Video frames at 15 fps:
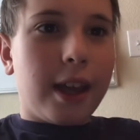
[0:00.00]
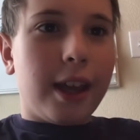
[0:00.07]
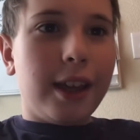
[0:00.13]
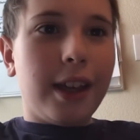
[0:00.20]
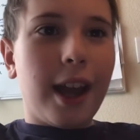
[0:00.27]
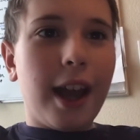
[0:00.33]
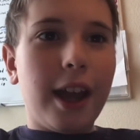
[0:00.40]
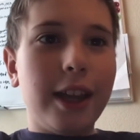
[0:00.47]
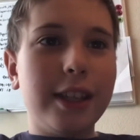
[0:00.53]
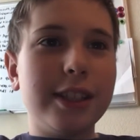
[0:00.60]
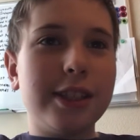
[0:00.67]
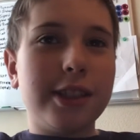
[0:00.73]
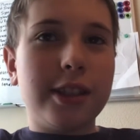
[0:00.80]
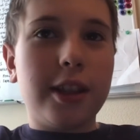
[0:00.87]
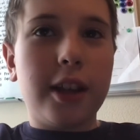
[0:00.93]
Hey
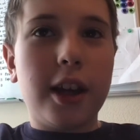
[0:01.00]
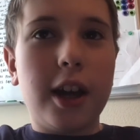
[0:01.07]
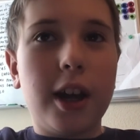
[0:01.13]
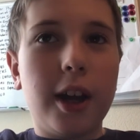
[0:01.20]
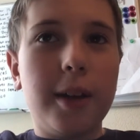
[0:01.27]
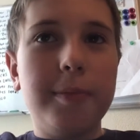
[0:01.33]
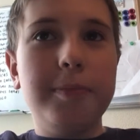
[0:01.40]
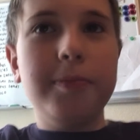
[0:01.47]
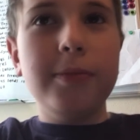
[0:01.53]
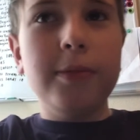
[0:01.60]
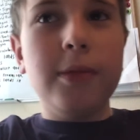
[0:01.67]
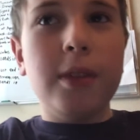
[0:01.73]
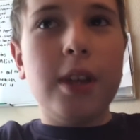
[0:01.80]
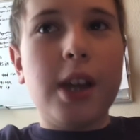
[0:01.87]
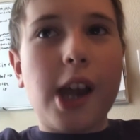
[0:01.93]
guys,
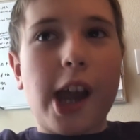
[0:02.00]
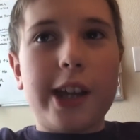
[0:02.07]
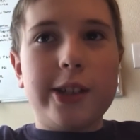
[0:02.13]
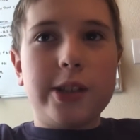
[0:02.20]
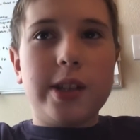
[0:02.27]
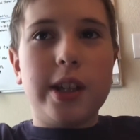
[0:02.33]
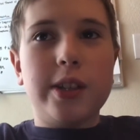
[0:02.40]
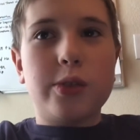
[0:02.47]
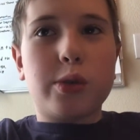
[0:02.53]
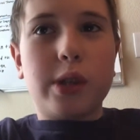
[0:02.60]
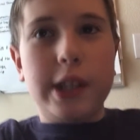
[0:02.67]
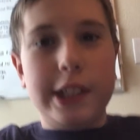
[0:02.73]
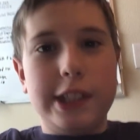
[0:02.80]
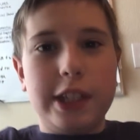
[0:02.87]
I just hit 20